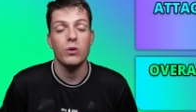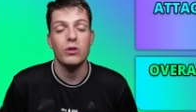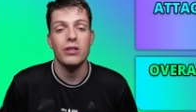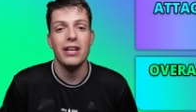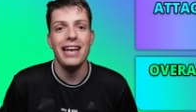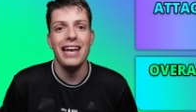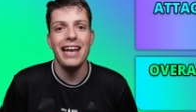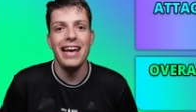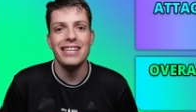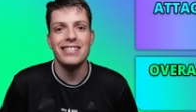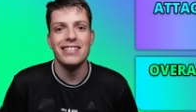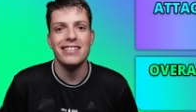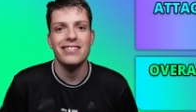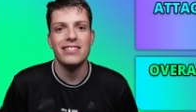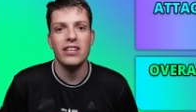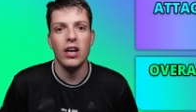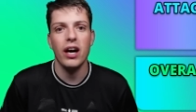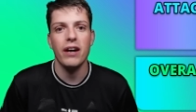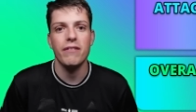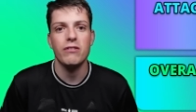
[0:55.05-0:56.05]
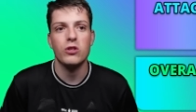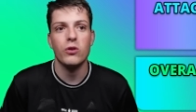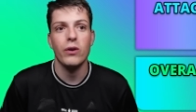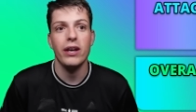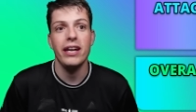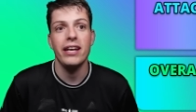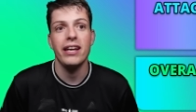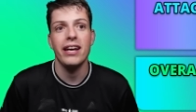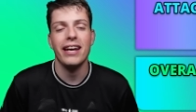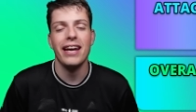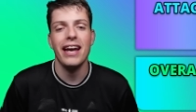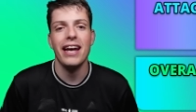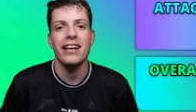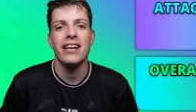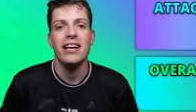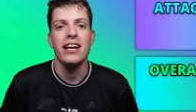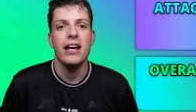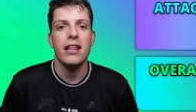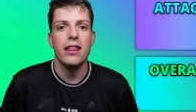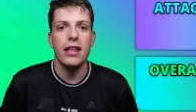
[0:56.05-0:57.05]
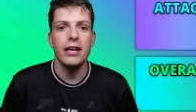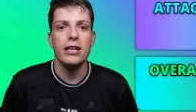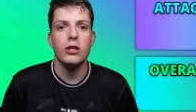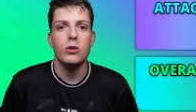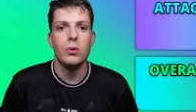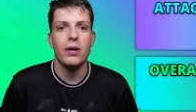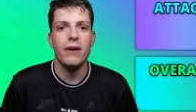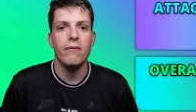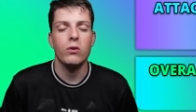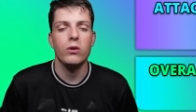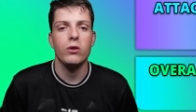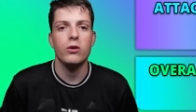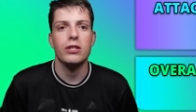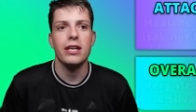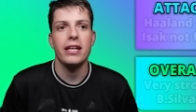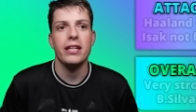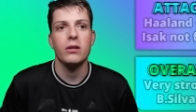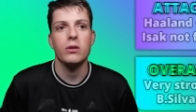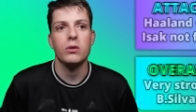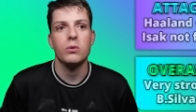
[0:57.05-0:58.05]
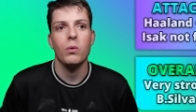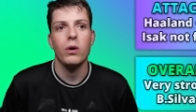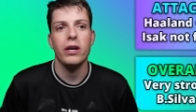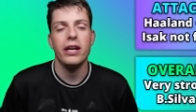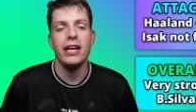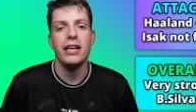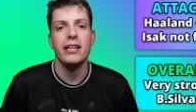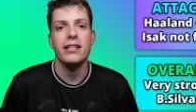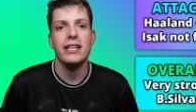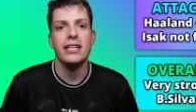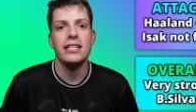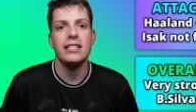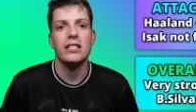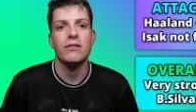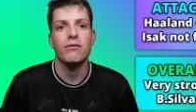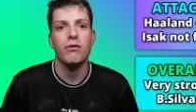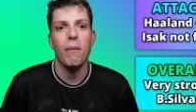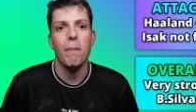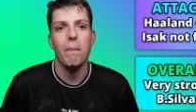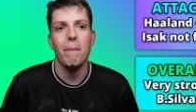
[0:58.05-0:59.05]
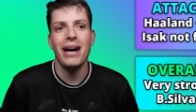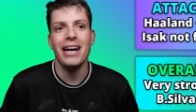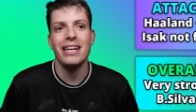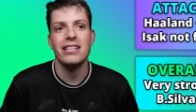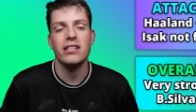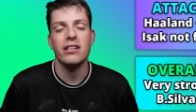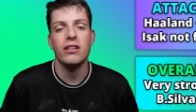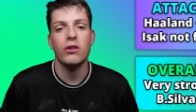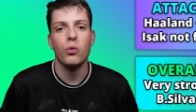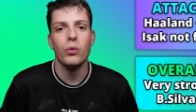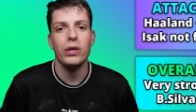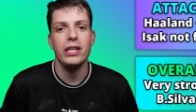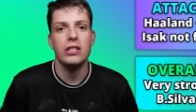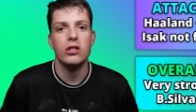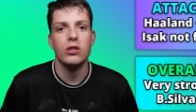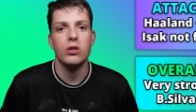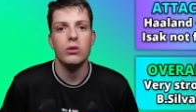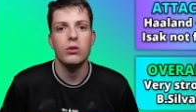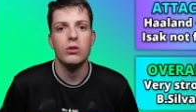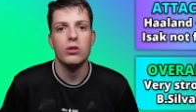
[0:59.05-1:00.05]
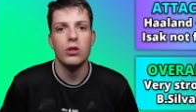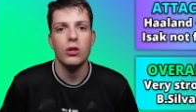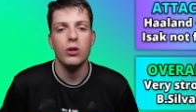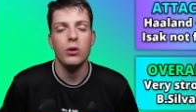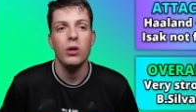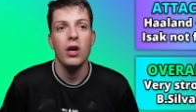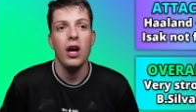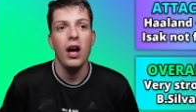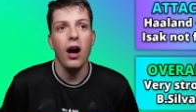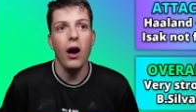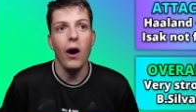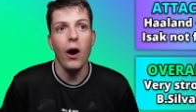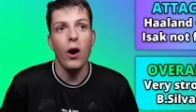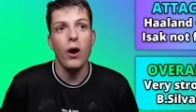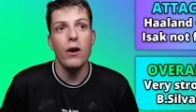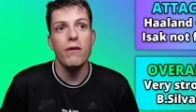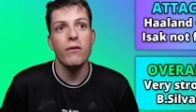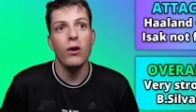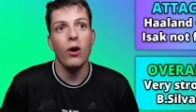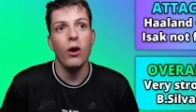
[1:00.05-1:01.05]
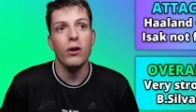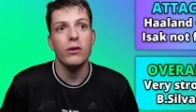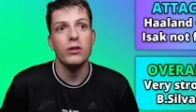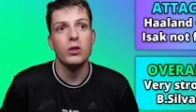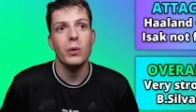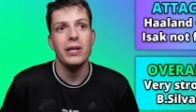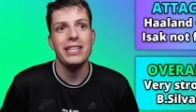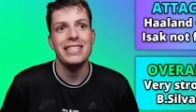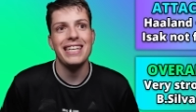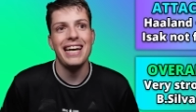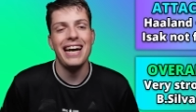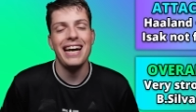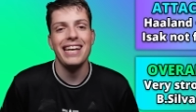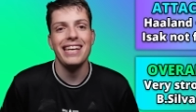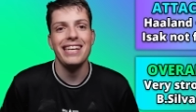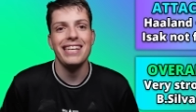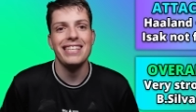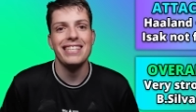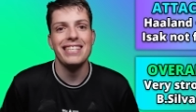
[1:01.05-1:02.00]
So let's dive straight in. Again, thank you to everyone who sent this one in. This is from Manda322 over on Twitter, and it